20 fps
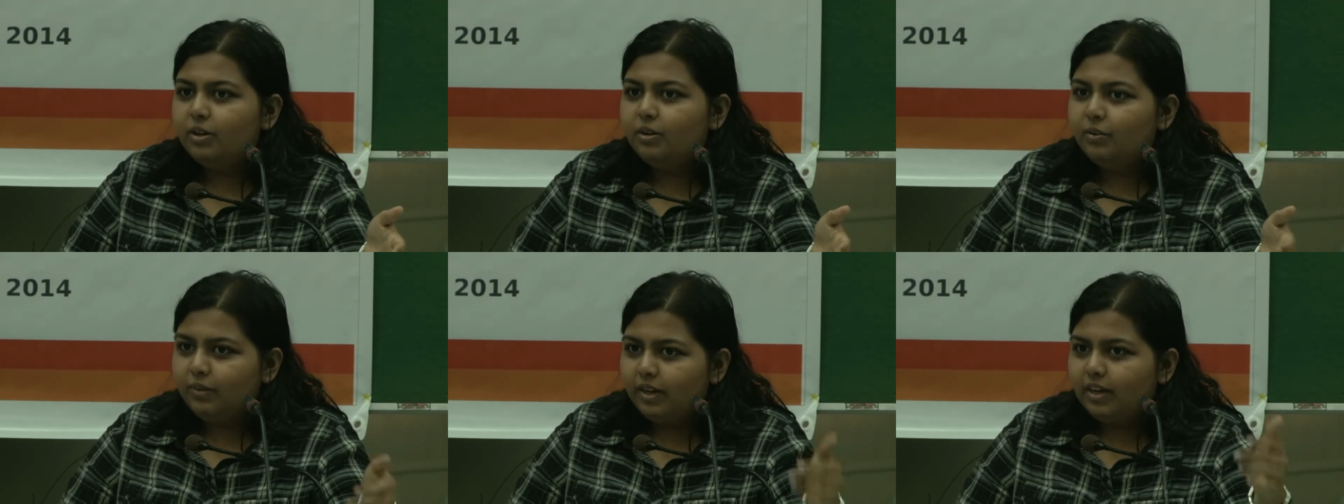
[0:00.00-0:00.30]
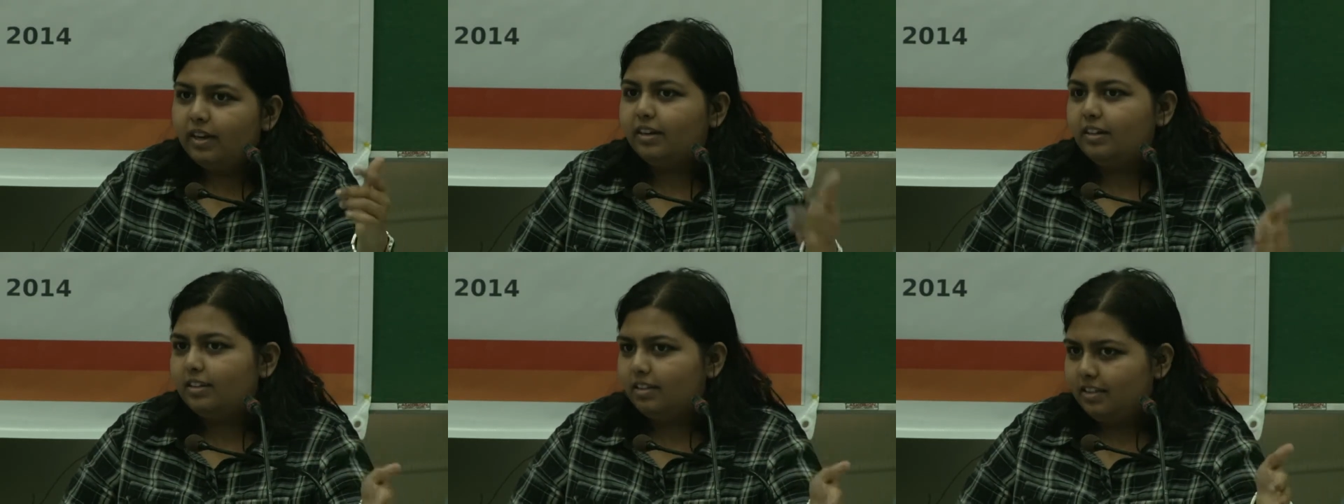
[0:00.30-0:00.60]
will
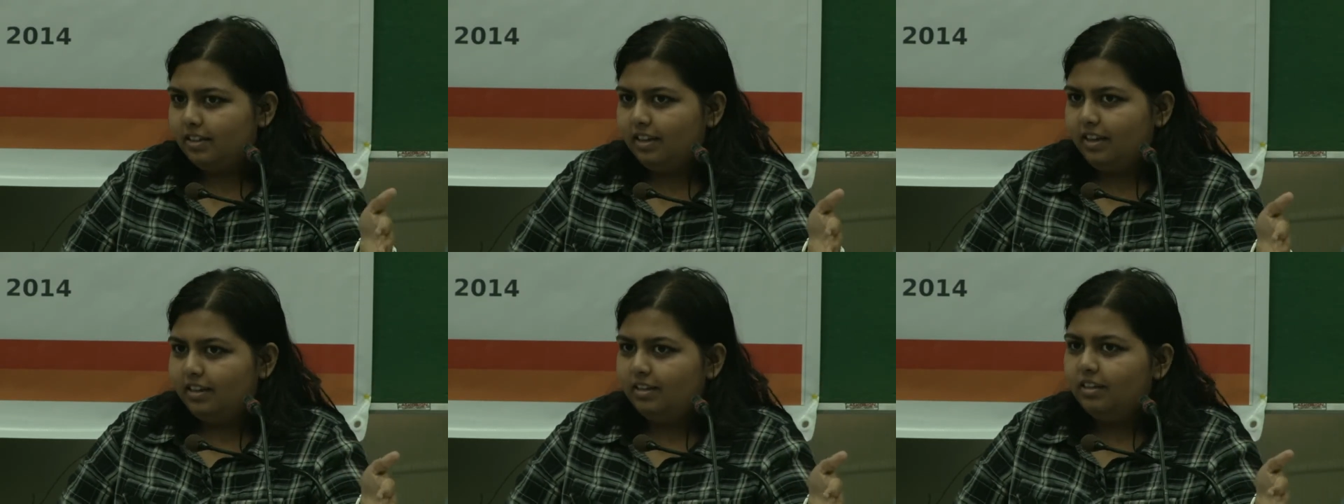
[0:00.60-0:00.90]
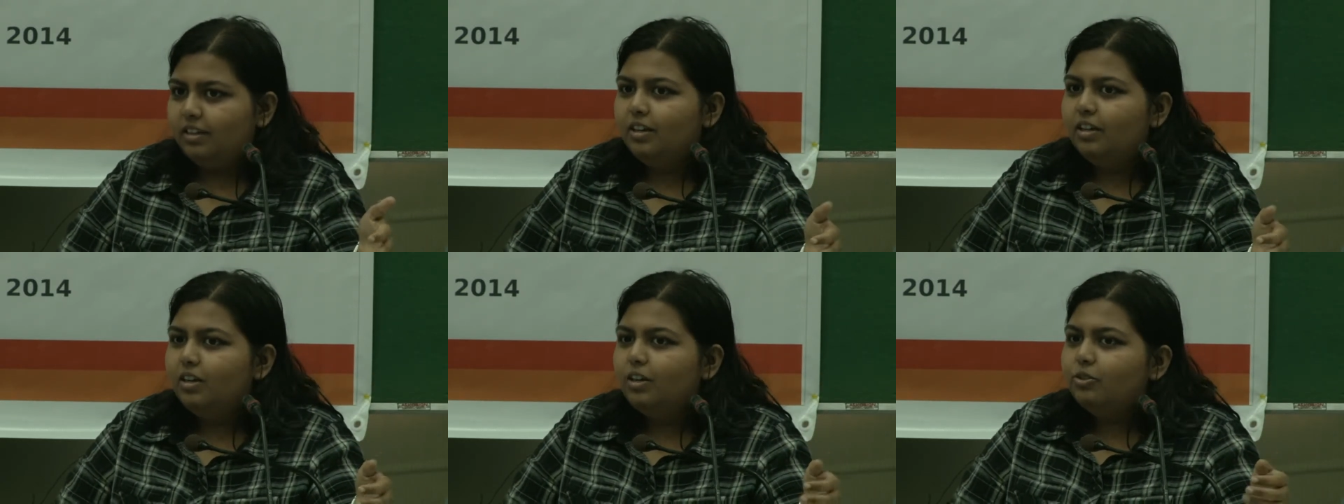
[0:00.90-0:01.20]
understand.
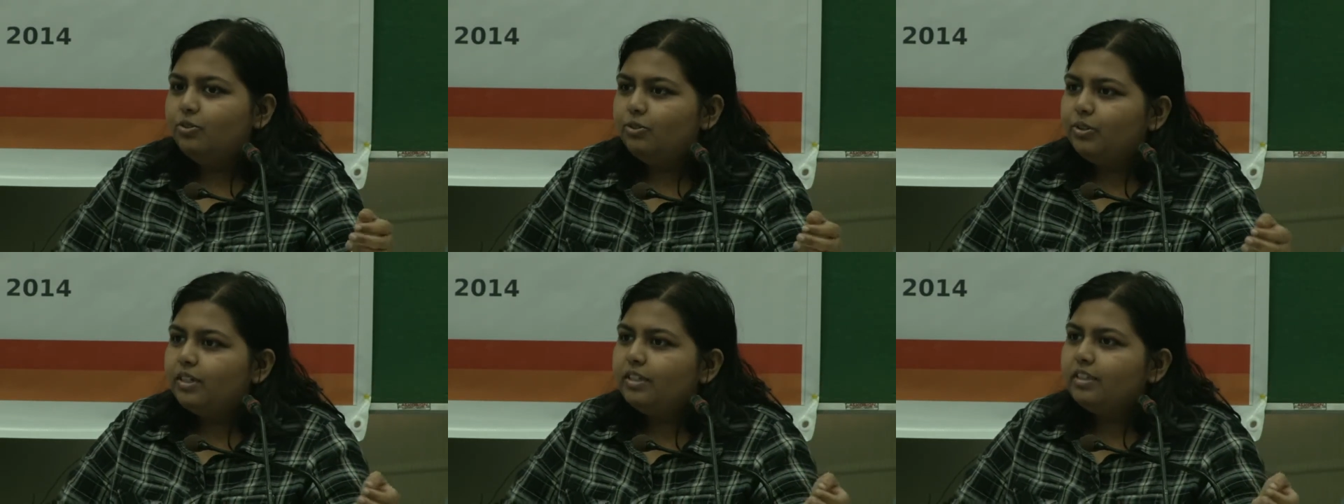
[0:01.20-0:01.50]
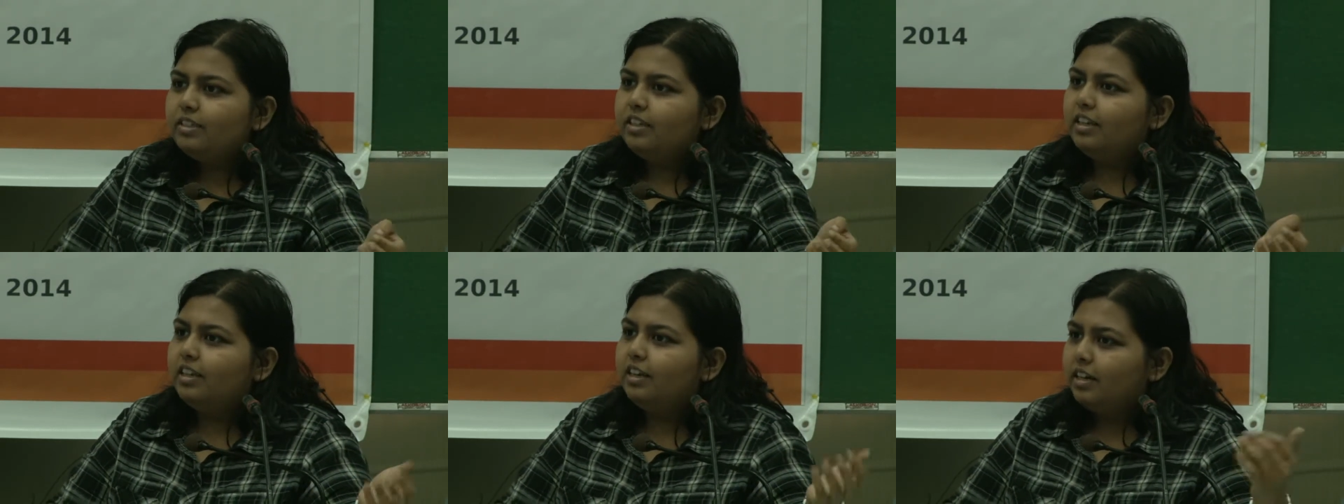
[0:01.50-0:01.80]
So it
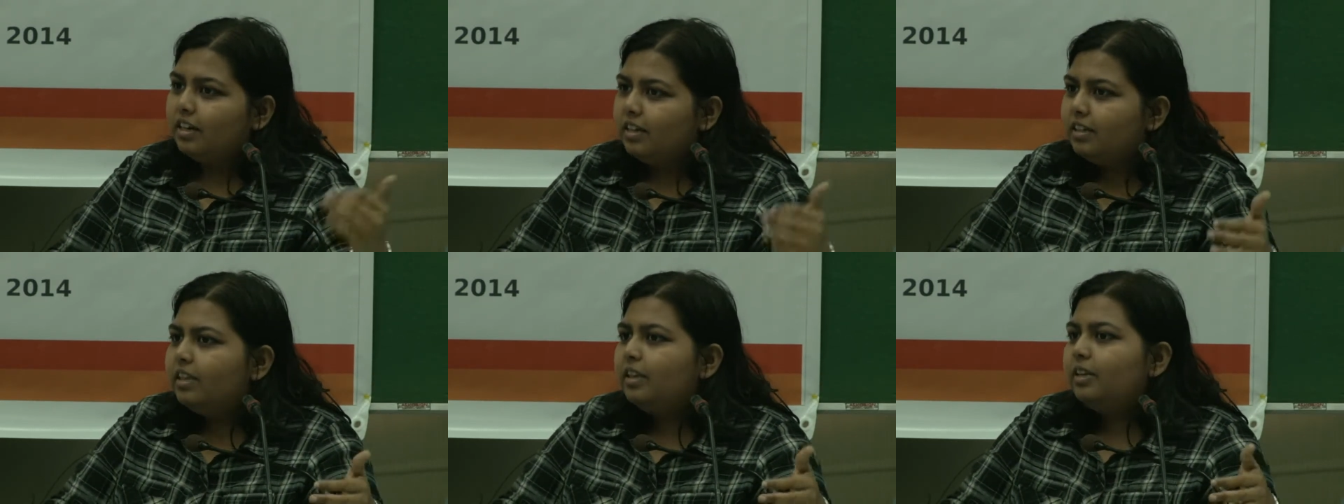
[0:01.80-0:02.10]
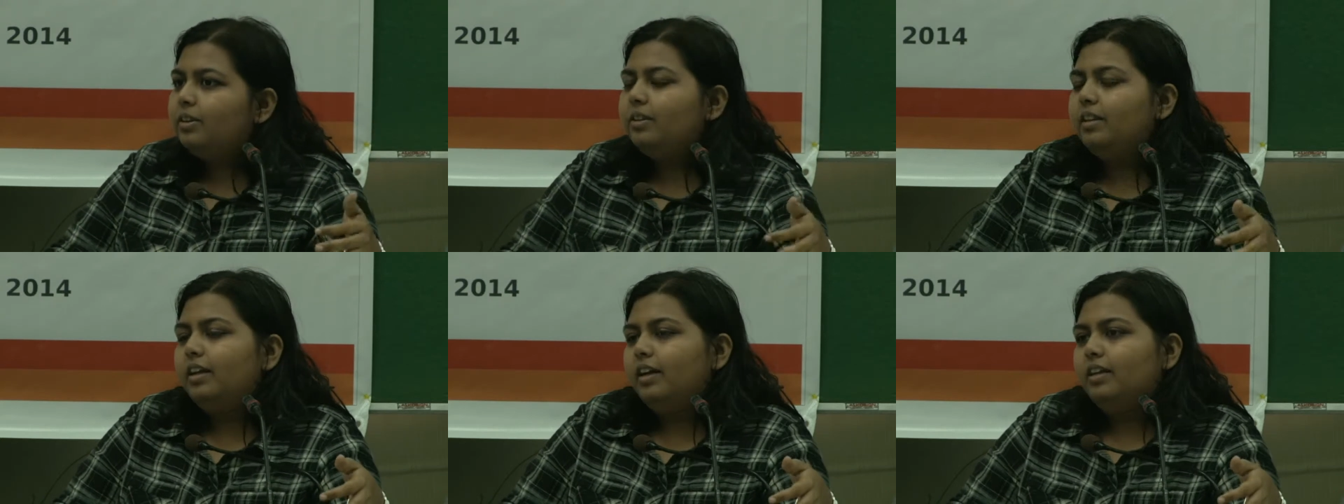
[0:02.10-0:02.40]
is here
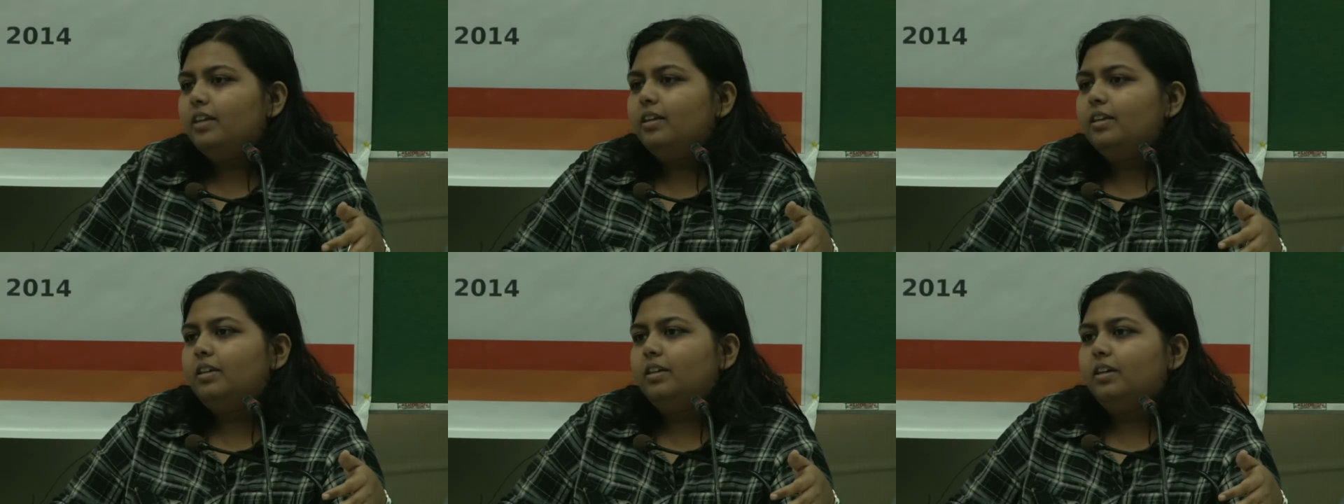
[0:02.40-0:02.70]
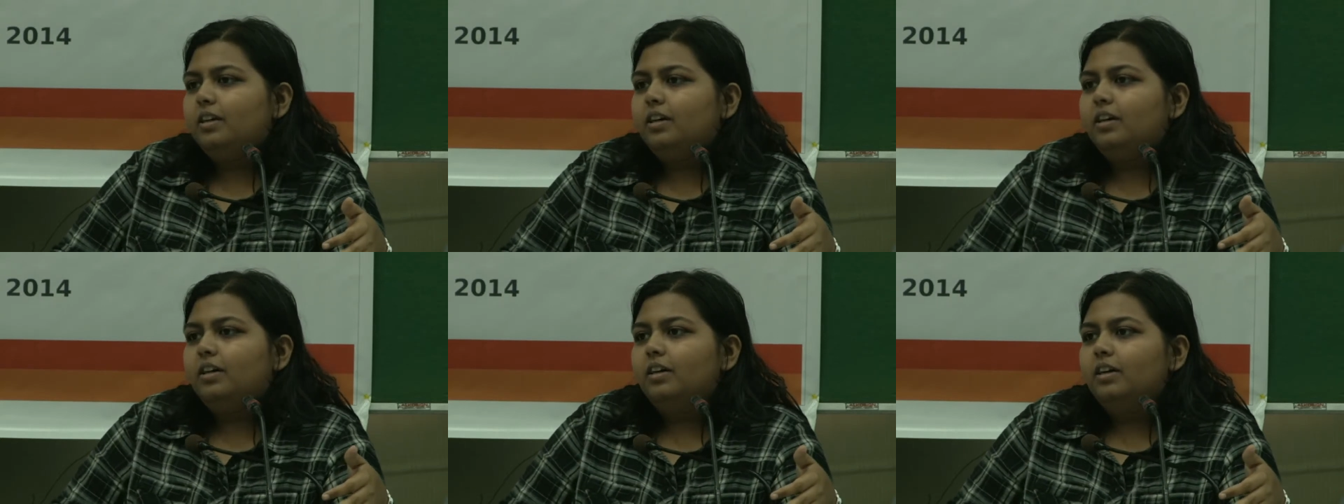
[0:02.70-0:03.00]
that that
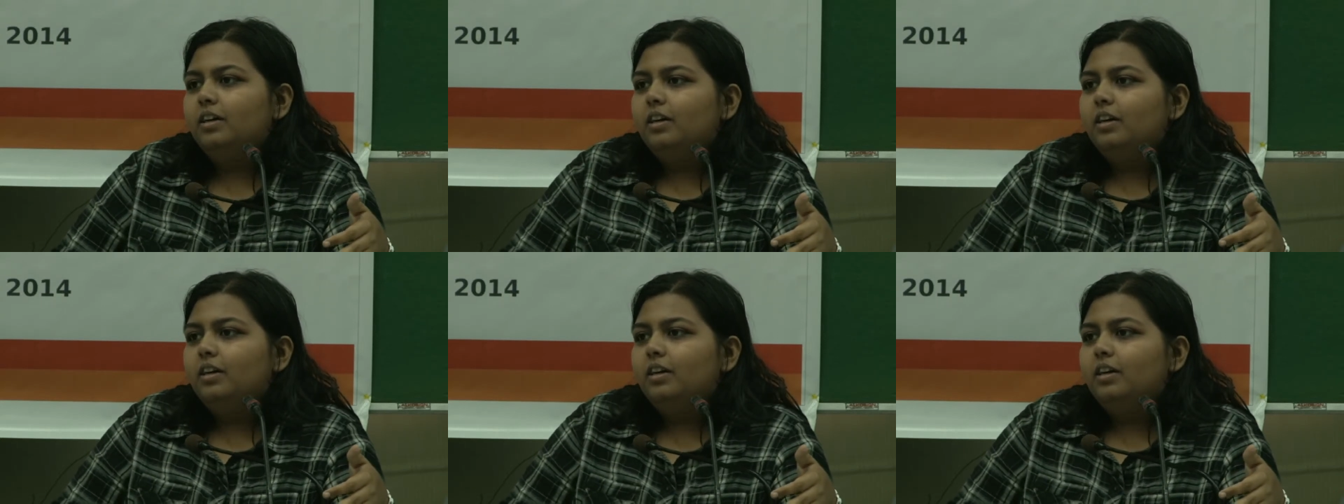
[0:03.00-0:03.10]
uh,